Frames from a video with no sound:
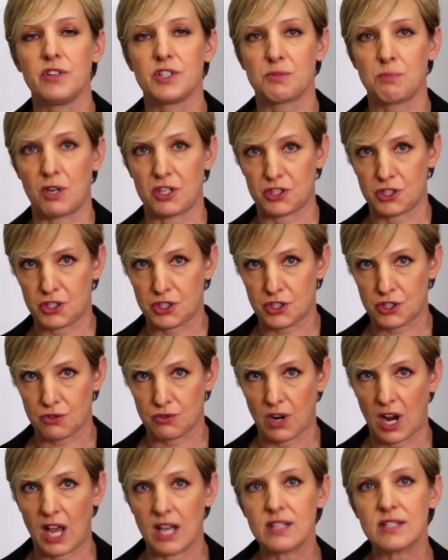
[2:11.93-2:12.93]
as much
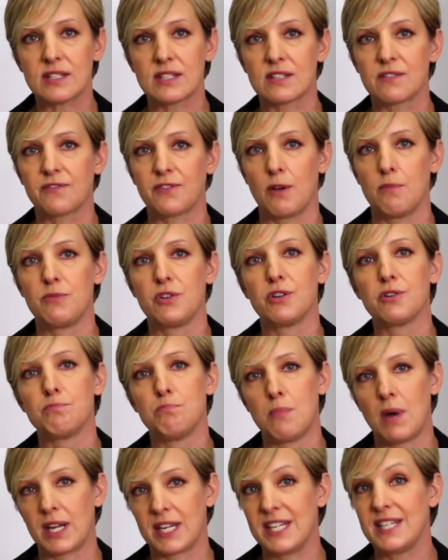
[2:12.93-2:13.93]
stress from your
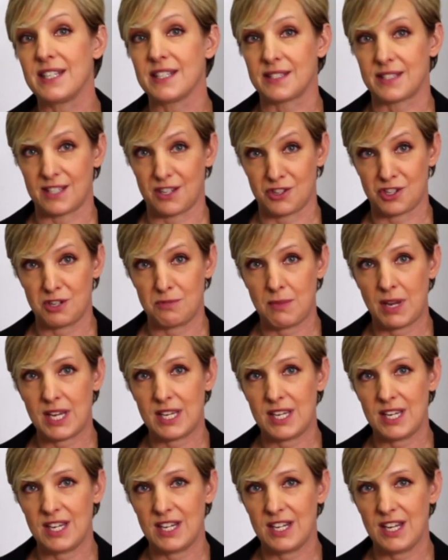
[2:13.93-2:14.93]
money decision
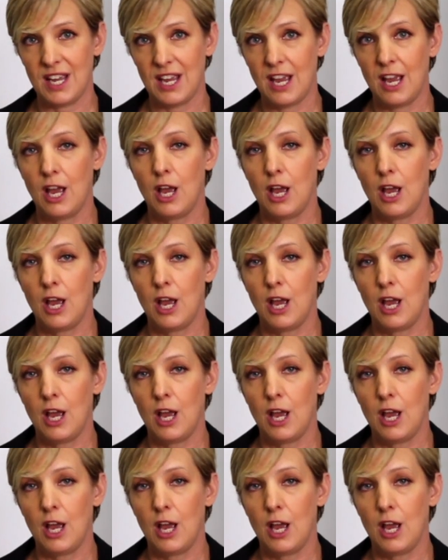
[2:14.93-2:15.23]
making